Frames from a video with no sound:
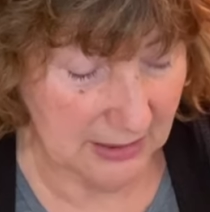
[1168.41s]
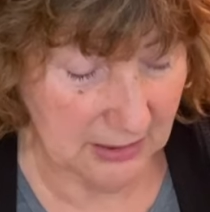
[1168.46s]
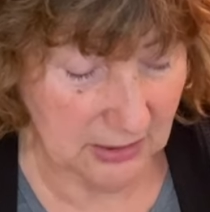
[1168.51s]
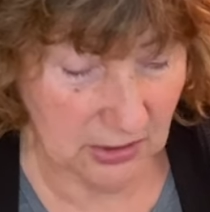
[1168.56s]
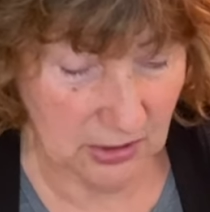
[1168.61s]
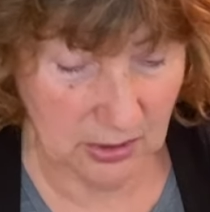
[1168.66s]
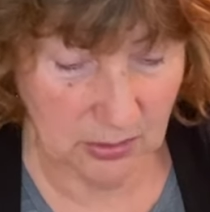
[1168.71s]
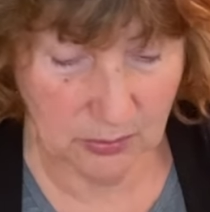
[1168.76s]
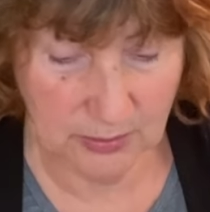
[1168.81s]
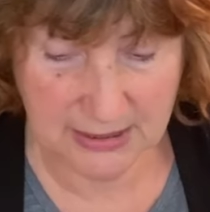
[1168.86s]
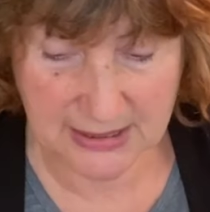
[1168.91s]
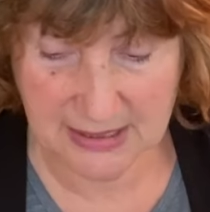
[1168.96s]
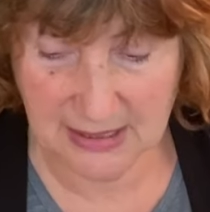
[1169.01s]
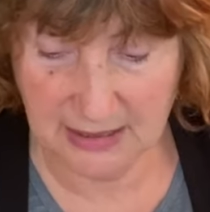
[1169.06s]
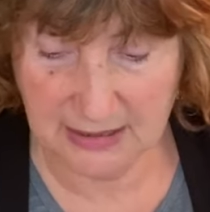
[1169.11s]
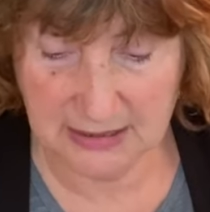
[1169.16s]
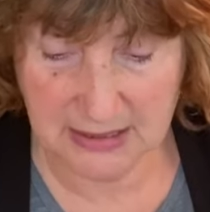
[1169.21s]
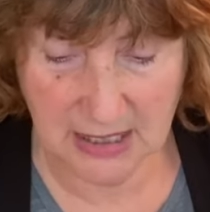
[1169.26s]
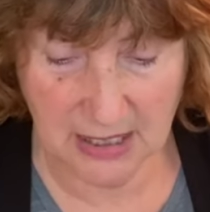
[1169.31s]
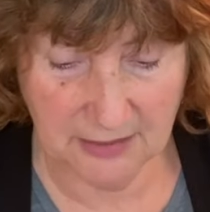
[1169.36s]
You know, it's
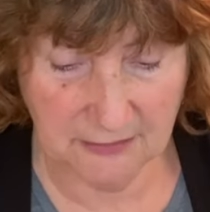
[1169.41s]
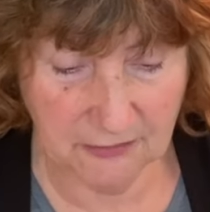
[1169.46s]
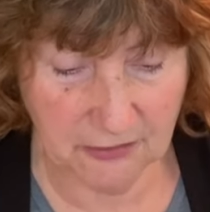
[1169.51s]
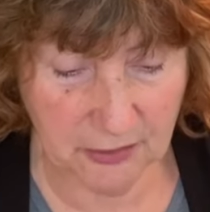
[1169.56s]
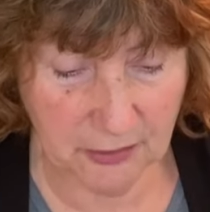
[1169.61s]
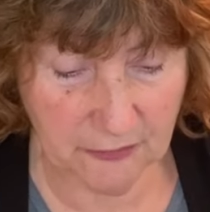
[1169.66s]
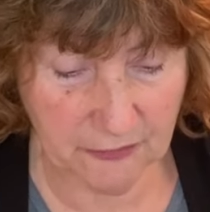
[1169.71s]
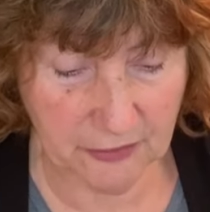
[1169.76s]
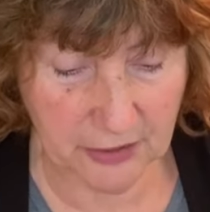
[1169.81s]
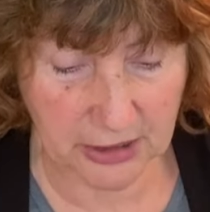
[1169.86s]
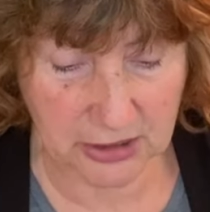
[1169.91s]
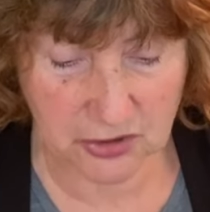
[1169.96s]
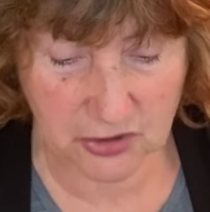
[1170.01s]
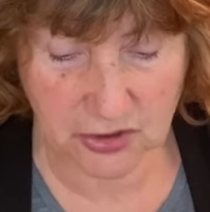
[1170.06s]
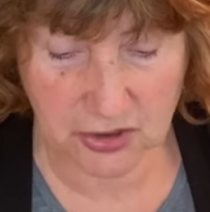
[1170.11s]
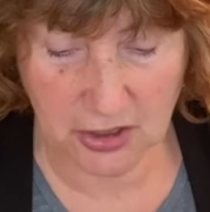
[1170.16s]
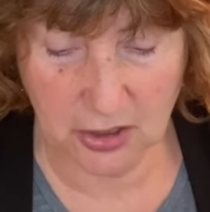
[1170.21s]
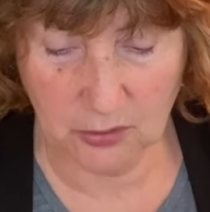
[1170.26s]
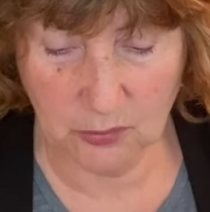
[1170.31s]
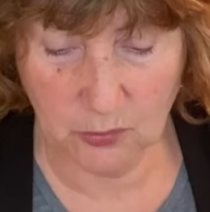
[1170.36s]
like time for a fresh
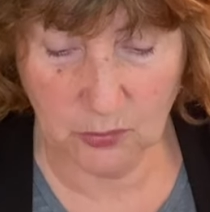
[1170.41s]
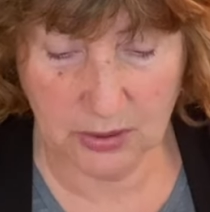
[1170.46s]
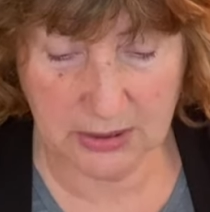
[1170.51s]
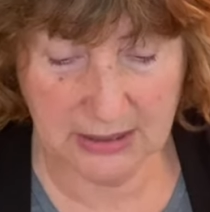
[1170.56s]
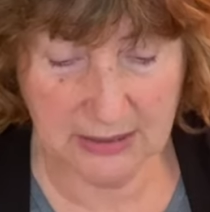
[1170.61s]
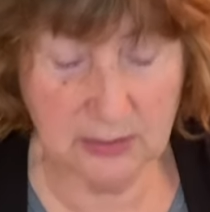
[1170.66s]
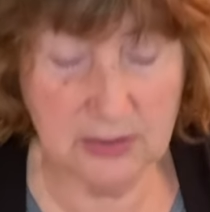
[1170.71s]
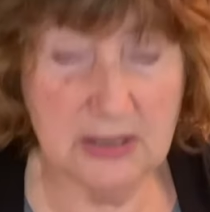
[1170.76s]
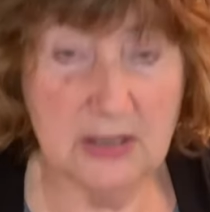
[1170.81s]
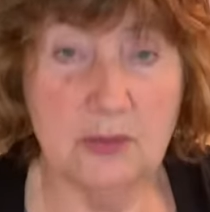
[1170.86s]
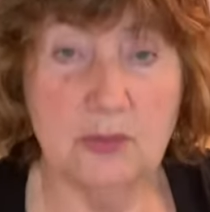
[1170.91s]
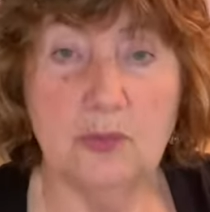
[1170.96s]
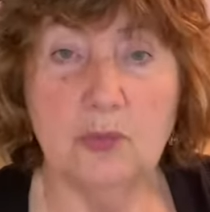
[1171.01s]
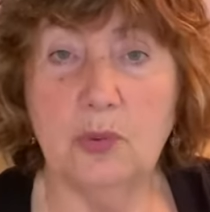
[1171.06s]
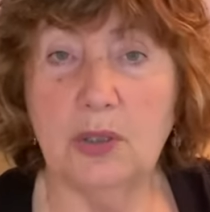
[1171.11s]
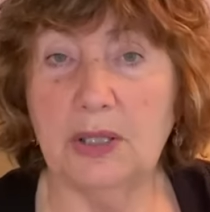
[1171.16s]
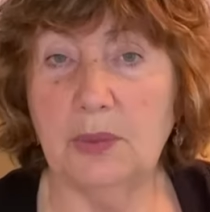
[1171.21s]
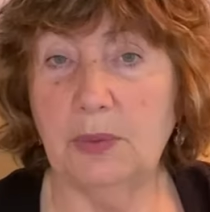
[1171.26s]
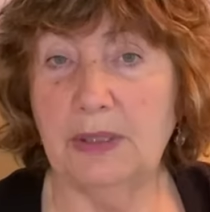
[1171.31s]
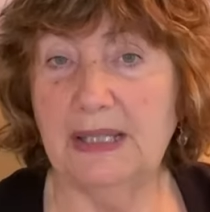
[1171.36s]
start.
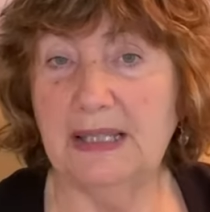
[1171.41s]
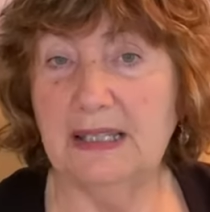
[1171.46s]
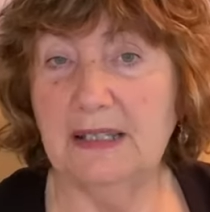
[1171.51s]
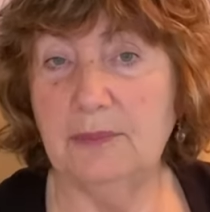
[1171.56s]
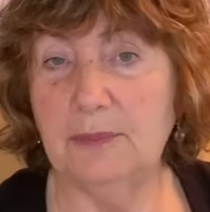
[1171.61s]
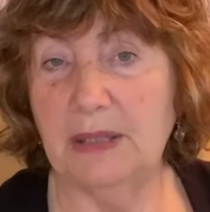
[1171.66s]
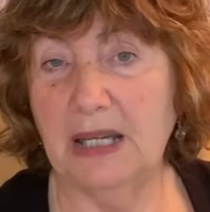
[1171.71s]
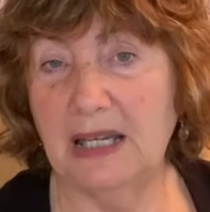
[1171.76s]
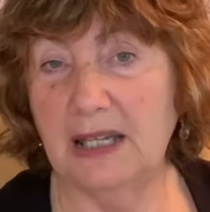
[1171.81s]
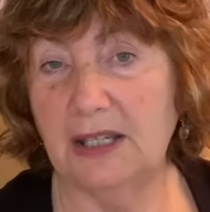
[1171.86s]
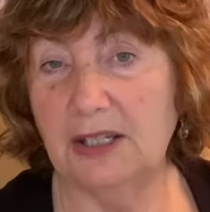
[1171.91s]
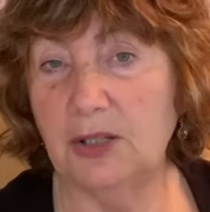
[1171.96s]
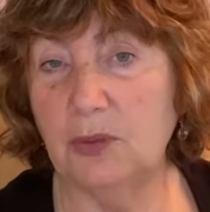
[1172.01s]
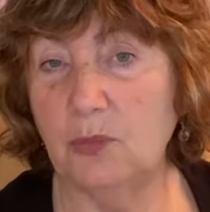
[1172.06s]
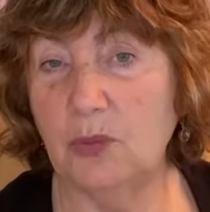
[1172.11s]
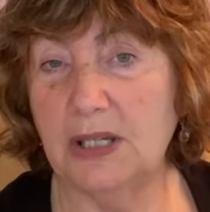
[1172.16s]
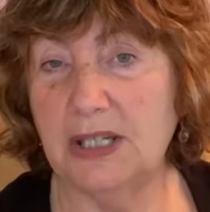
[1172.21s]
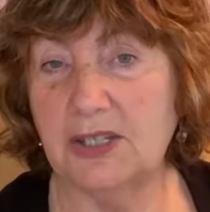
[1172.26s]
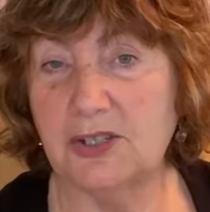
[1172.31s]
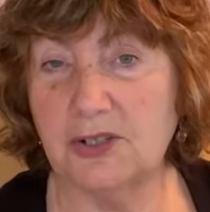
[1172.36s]
What do we leave behind in
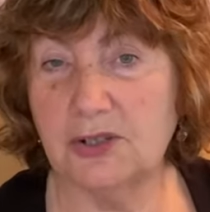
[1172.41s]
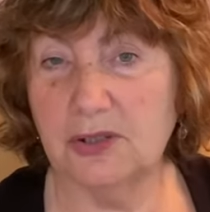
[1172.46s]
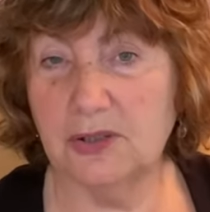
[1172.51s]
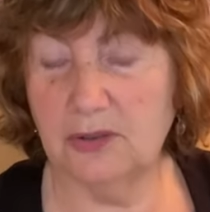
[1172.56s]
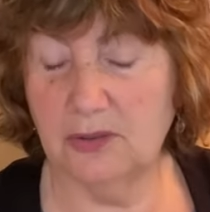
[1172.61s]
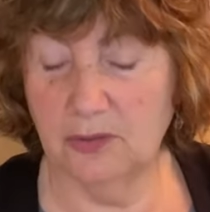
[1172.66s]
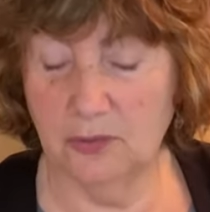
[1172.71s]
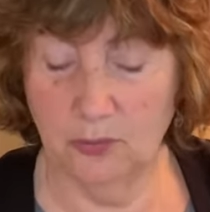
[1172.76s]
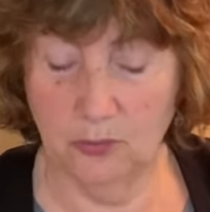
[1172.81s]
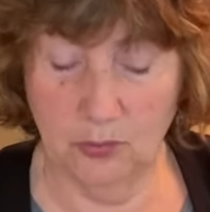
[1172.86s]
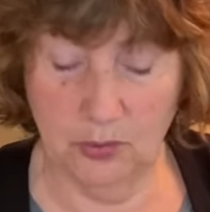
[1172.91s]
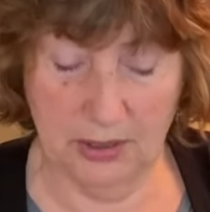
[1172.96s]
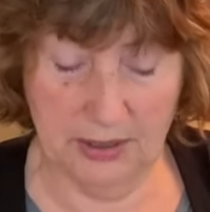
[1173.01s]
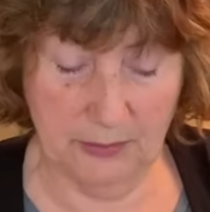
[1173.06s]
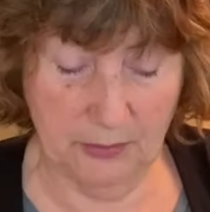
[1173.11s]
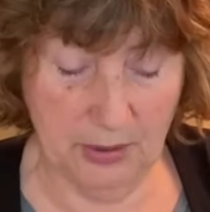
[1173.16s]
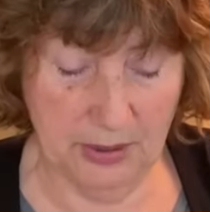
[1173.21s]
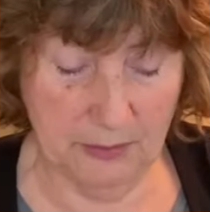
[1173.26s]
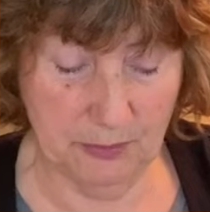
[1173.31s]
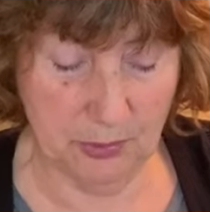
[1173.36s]
winter? What
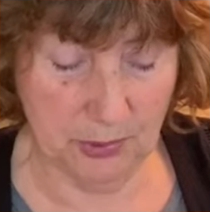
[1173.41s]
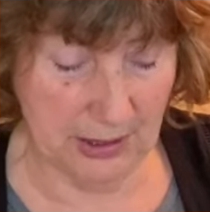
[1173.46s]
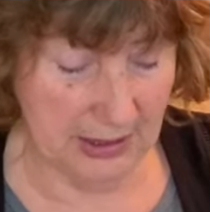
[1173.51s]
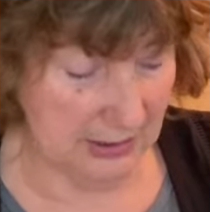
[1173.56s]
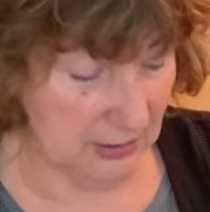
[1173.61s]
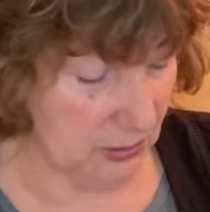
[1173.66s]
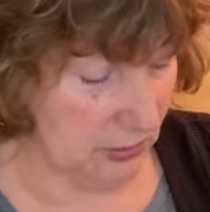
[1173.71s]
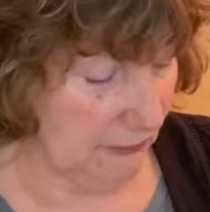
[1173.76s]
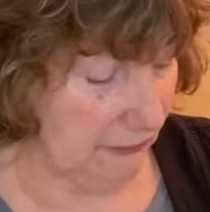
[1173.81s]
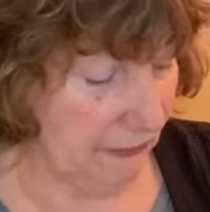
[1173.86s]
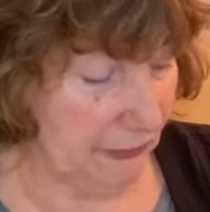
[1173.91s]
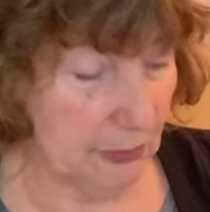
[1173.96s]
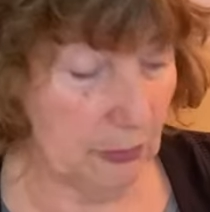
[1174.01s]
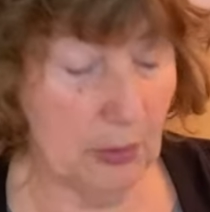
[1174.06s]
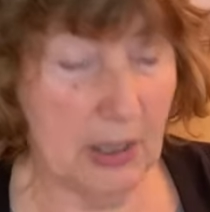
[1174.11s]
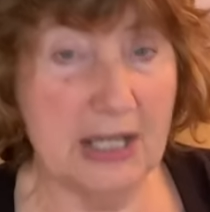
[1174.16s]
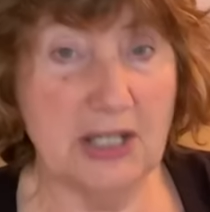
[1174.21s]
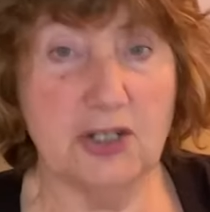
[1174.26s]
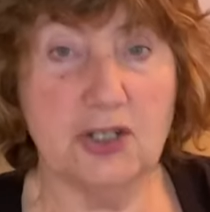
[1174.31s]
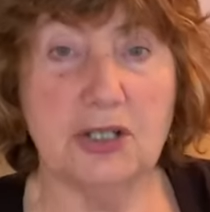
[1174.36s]
do we bring to
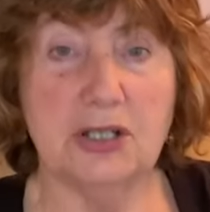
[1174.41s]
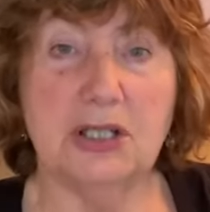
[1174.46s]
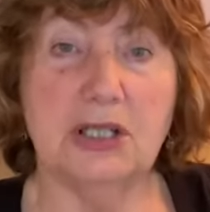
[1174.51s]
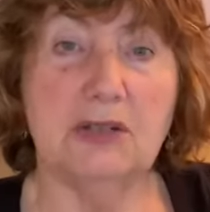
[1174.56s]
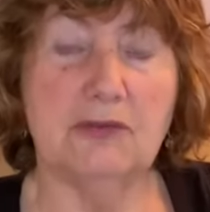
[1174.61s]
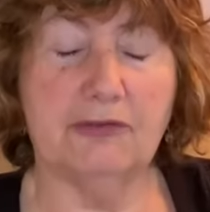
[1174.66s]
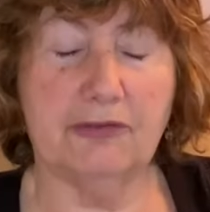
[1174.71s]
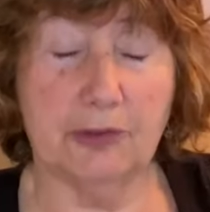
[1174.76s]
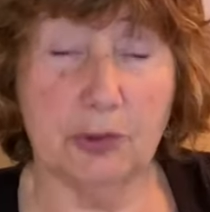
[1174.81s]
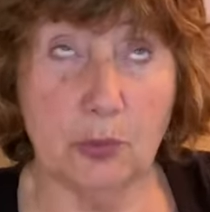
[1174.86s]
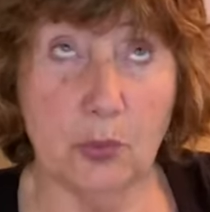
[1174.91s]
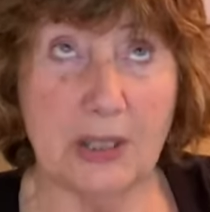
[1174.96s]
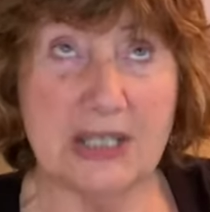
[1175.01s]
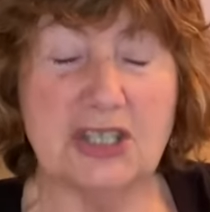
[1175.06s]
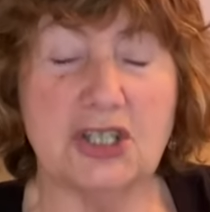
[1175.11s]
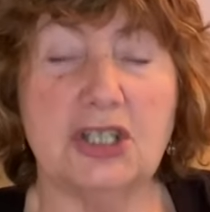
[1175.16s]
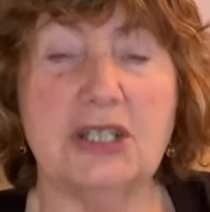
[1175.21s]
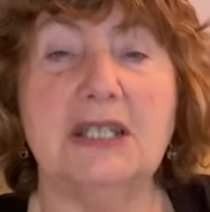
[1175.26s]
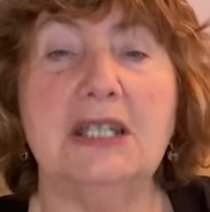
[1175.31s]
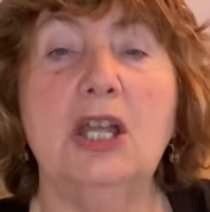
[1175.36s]

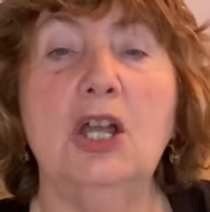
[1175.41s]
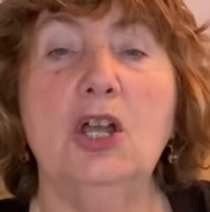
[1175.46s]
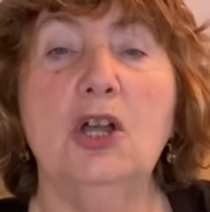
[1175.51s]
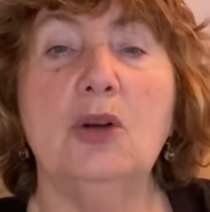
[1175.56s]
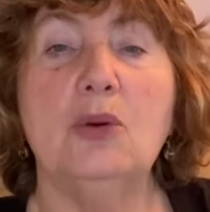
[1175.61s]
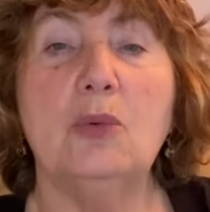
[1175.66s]
fruition?